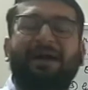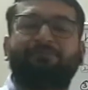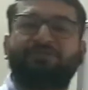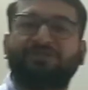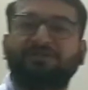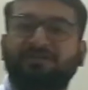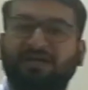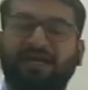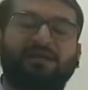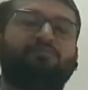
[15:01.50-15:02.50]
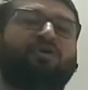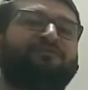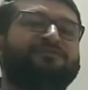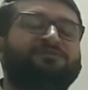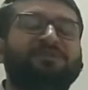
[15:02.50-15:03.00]
absent and
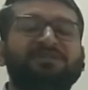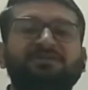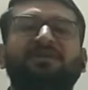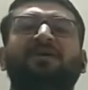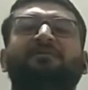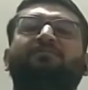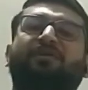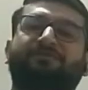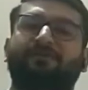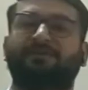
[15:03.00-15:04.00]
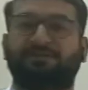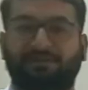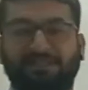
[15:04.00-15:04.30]
morphous means morphology.